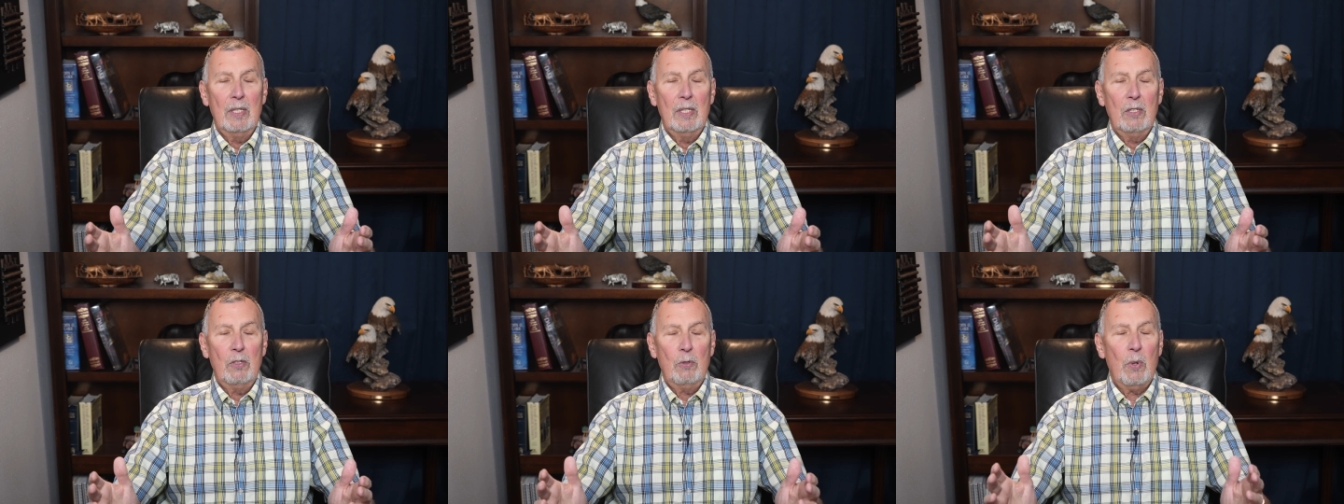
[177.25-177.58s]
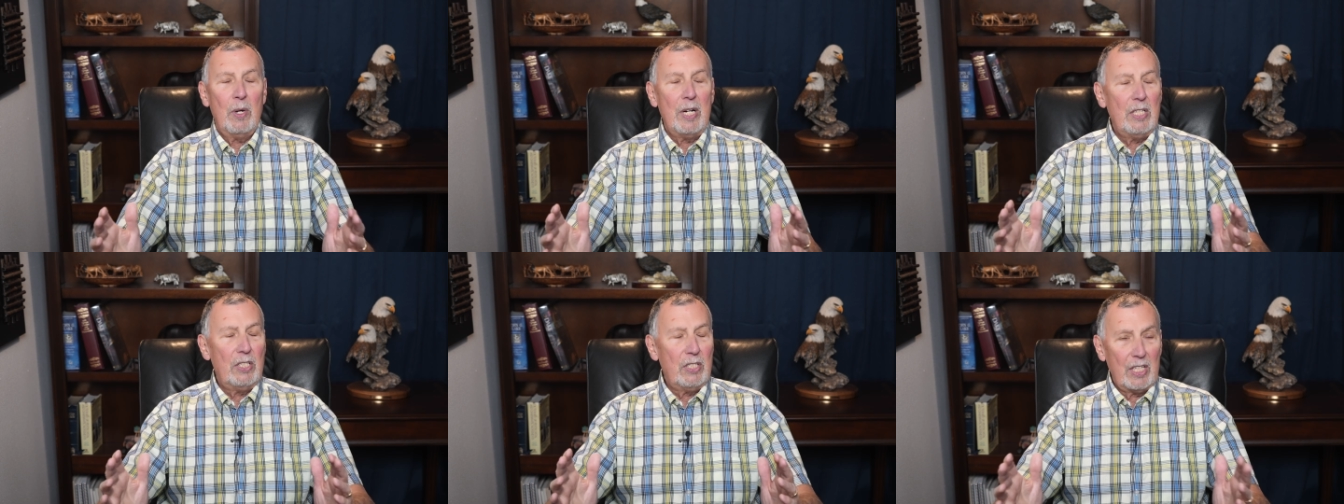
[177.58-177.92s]

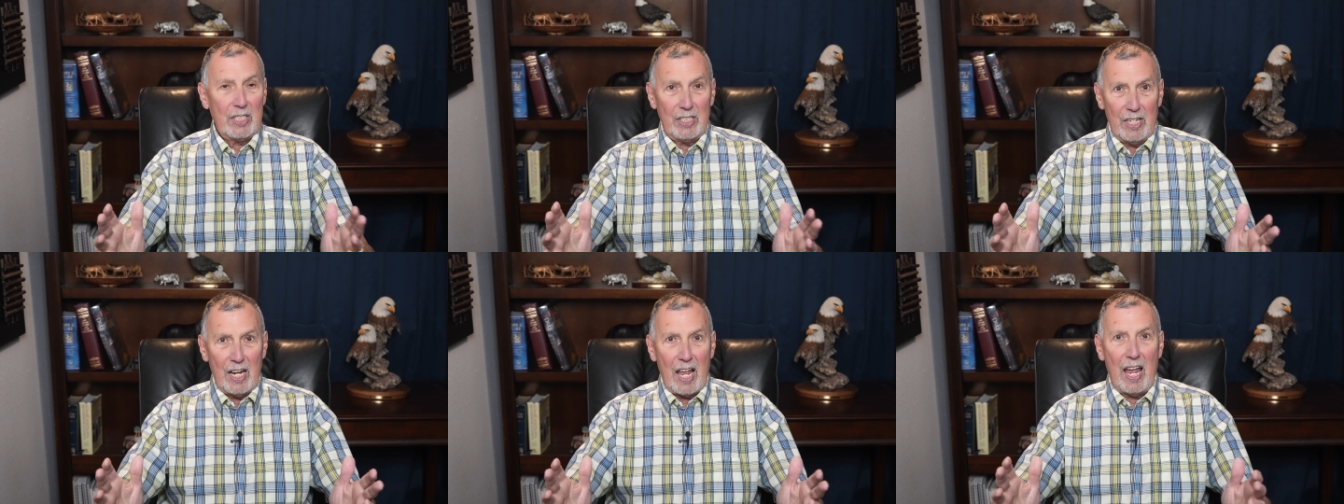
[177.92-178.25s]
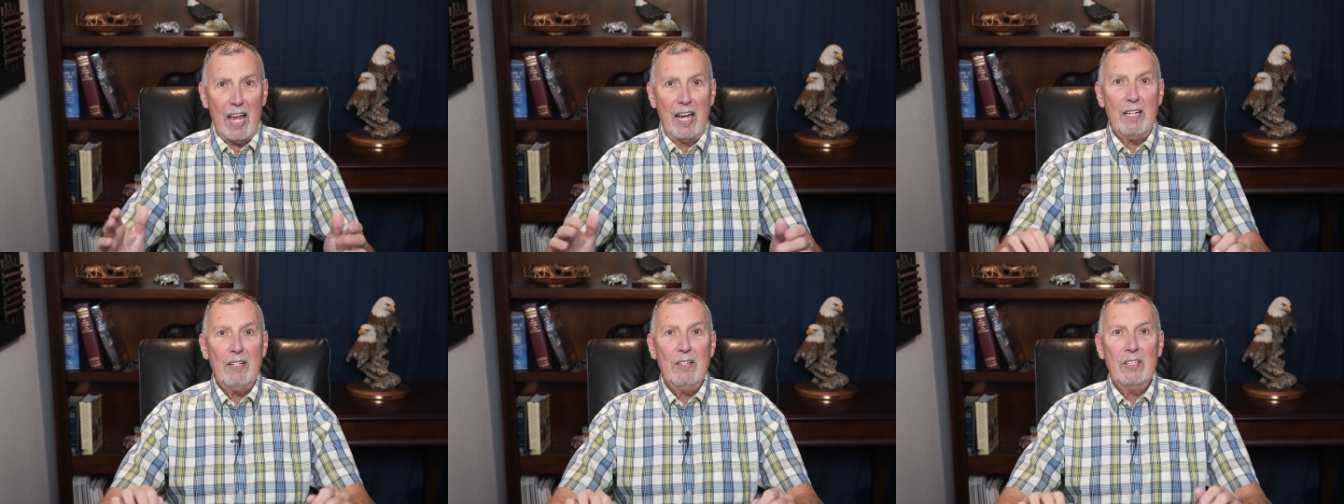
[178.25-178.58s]
26
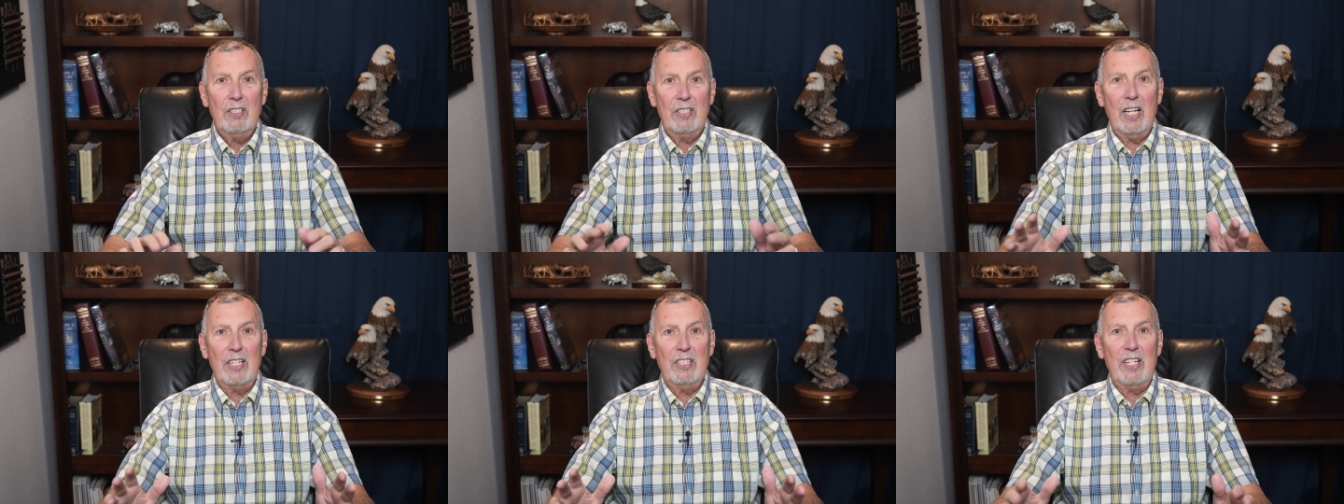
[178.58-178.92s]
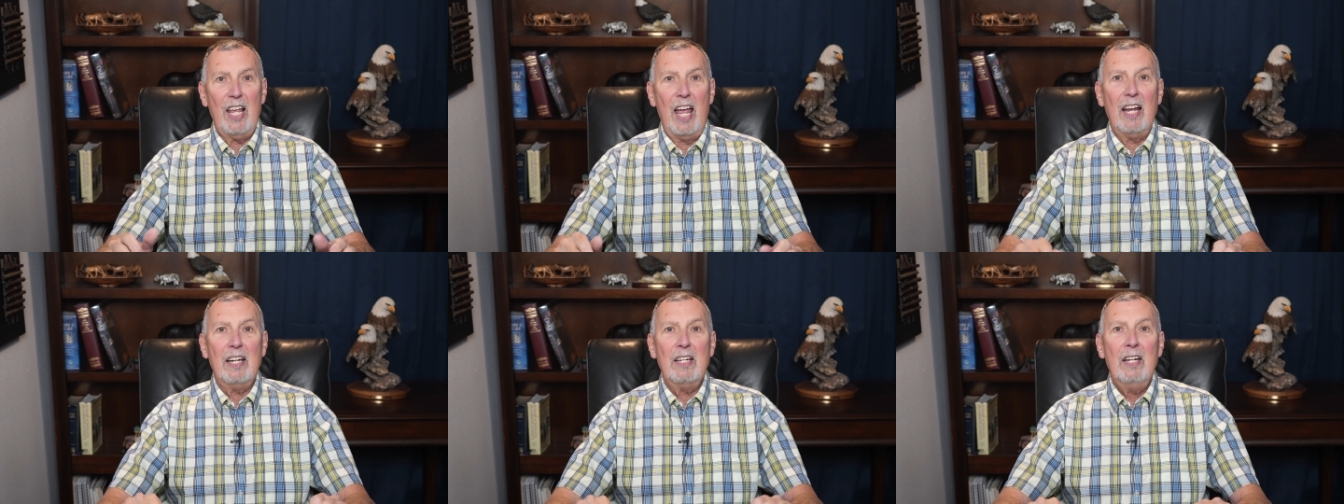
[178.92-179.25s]
9 says
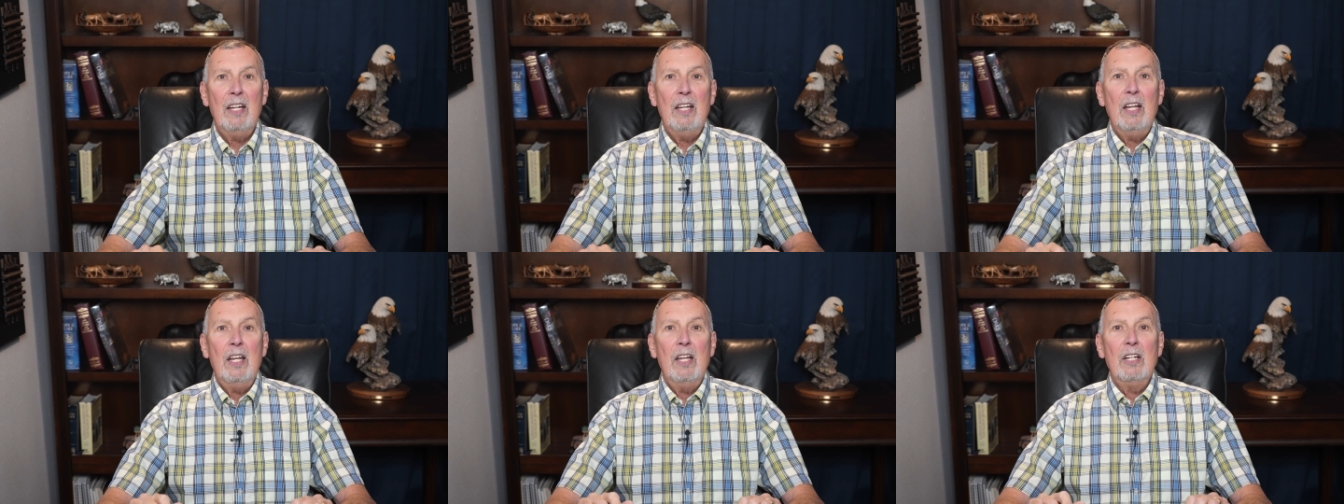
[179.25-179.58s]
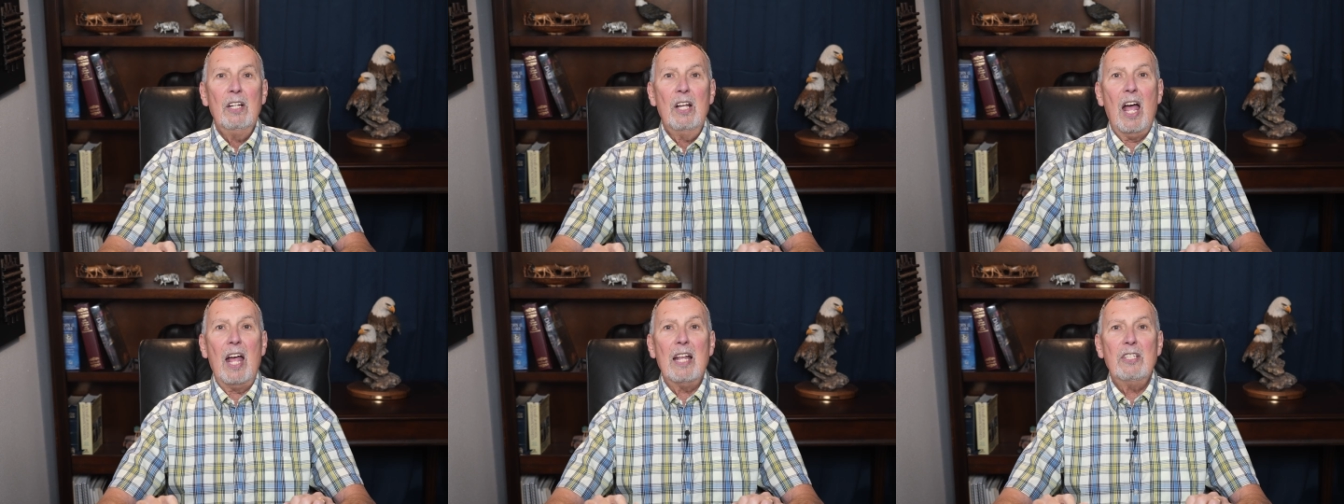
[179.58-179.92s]
that.
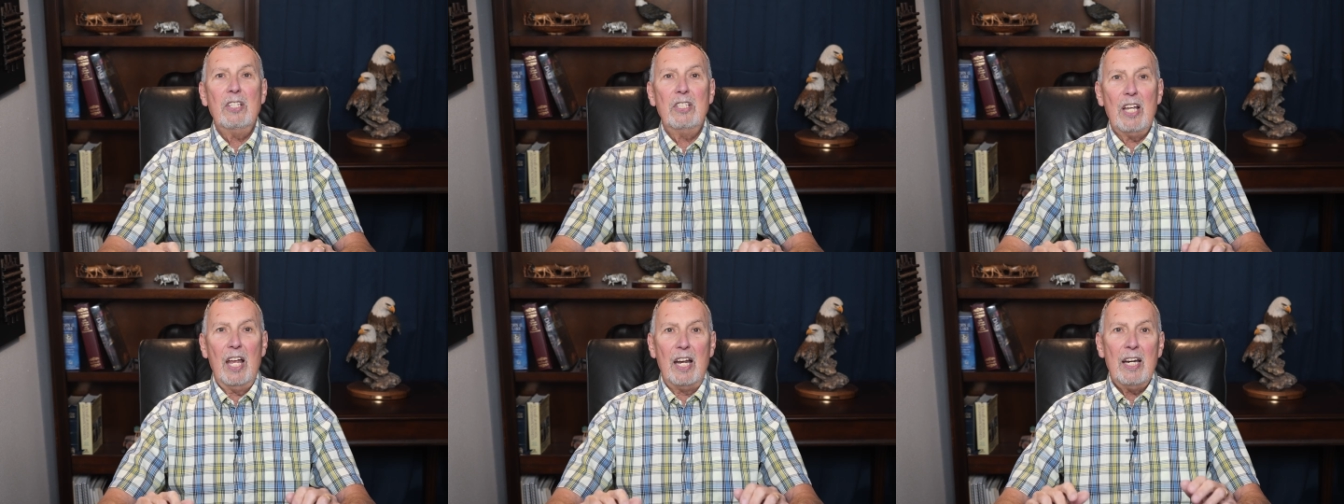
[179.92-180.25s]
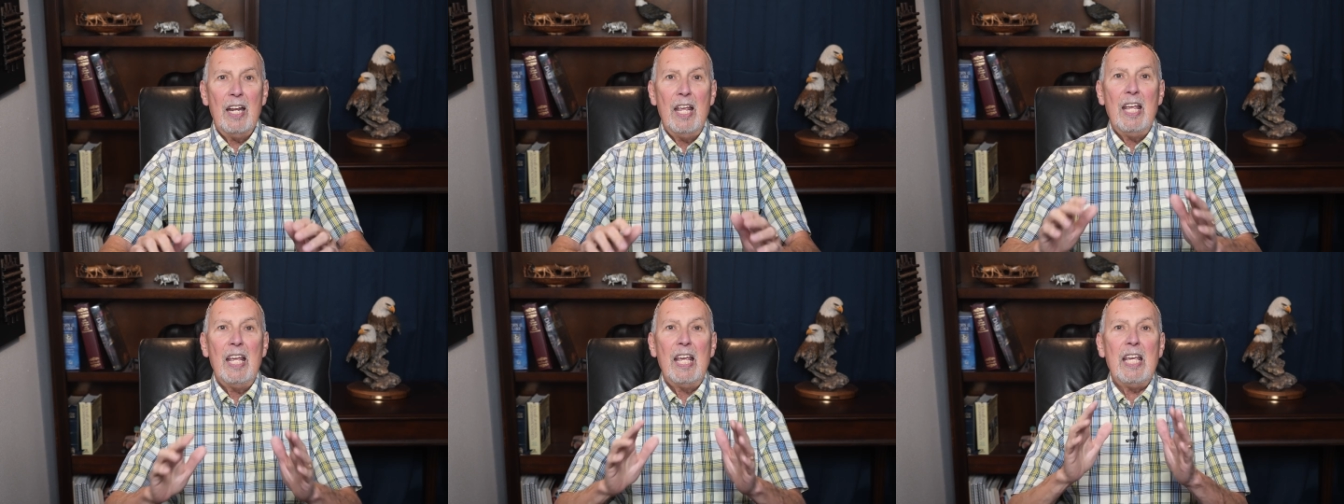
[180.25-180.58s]
God
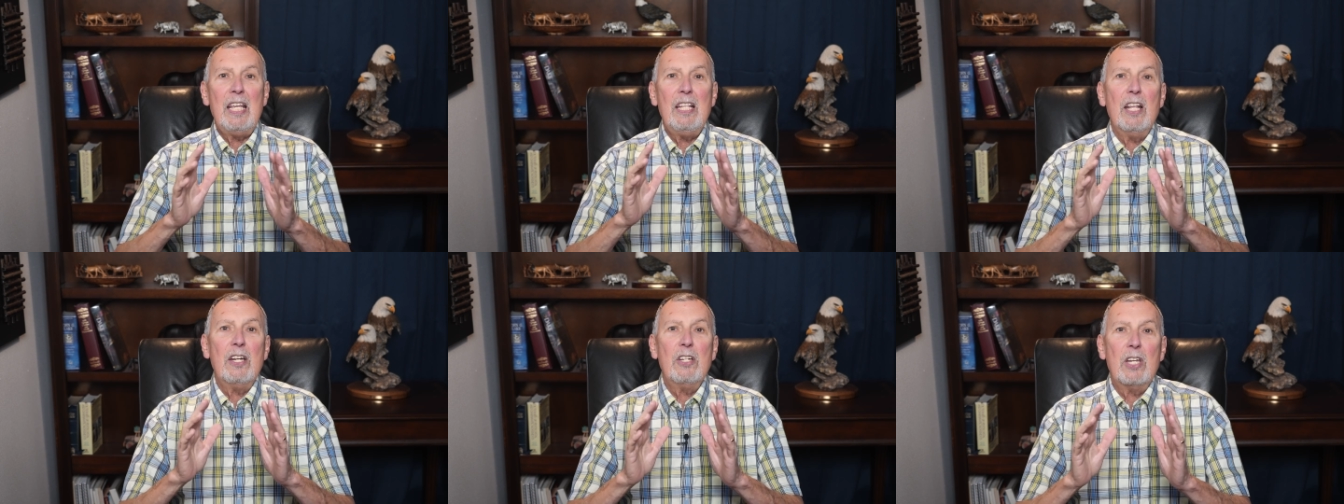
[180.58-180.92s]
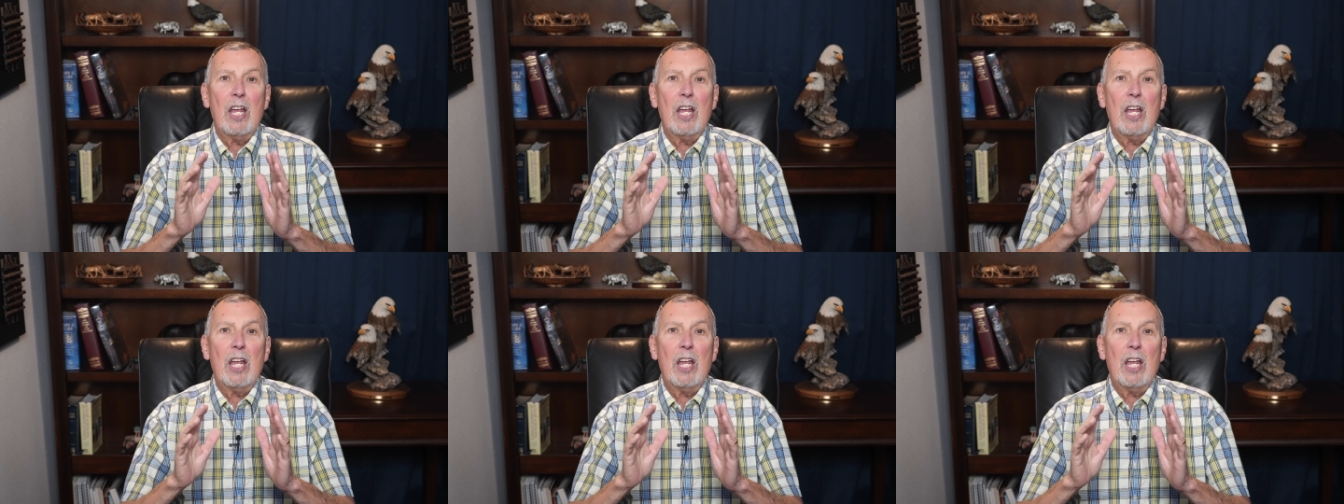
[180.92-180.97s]
said, He that